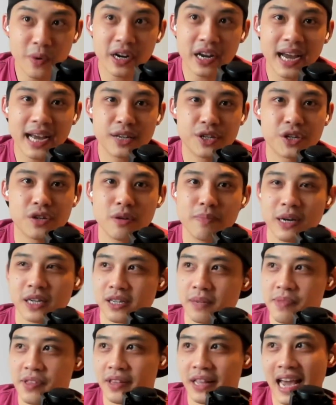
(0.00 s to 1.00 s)
I want to ask you about
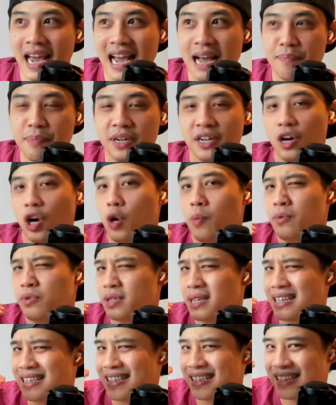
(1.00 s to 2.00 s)
something that happened
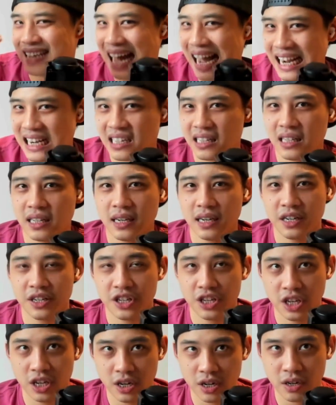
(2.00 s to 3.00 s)
almost exactly a
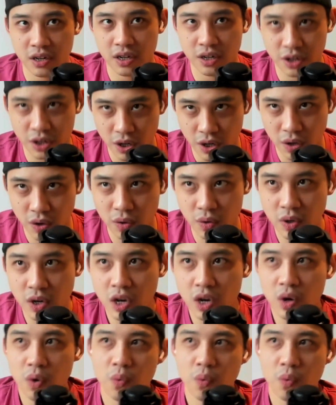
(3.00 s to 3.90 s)
year ago,